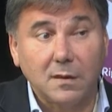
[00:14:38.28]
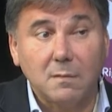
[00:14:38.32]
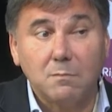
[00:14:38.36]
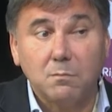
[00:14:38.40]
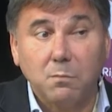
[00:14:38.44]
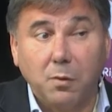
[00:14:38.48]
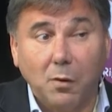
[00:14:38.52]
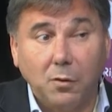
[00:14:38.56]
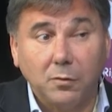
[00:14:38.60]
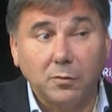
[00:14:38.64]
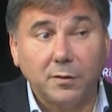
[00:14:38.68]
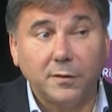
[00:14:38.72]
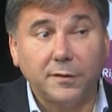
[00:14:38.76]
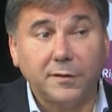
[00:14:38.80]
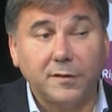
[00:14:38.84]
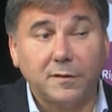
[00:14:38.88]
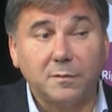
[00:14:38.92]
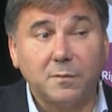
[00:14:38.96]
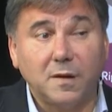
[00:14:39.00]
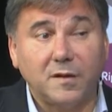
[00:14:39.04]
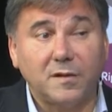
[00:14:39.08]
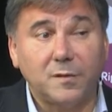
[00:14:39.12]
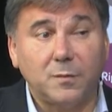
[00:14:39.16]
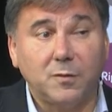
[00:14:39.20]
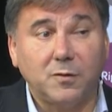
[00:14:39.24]
Poland is
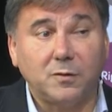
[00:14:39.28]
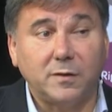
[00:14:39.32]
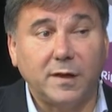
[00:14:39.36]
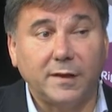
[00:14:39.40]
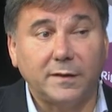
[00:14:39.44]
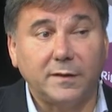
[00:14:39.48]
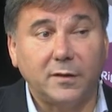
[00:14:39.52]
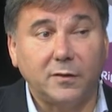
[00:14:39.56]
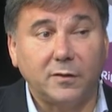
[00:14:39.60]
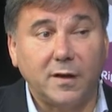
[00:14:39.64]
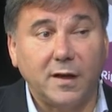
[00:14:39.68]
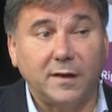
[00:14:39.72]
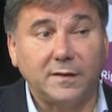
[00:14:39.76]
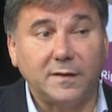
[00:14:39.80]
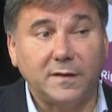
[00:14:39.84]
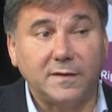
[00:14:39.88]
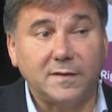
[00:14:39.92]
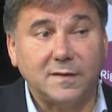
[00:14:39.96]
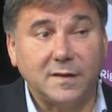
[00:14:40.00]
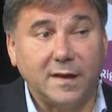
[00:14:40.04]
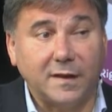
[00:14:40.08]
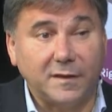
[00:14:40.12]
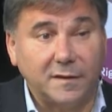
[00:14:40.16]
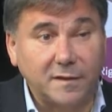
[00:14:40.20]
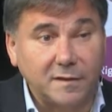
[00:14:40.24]
much more like the United
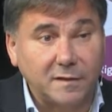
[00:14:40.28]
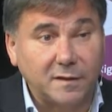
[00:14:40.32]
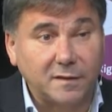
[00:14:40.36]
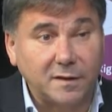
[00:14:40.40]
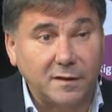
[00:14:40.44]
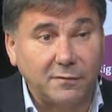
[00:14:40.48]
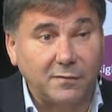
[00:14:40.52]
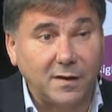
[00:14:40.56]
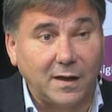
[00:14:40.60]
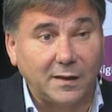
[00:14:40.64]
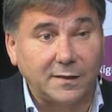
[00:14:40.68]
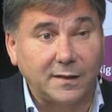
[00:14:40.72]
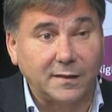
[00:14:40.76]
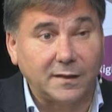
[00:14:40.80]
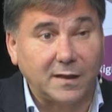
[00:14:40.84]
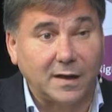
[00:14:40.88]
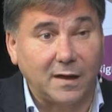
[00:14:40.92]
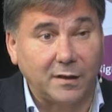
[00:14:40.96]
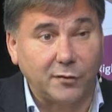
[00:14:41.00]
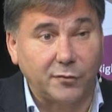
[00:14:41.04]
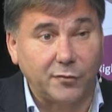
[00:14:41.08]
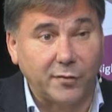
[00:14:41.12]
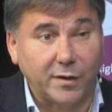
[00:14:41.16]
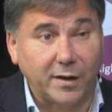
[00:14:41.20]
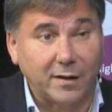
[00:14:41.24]
States, it's a divided
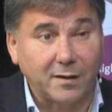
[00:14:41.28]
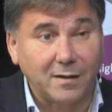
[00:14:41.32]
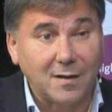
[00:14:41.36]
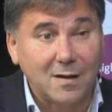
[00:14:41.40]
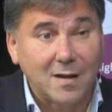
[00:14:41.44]
country.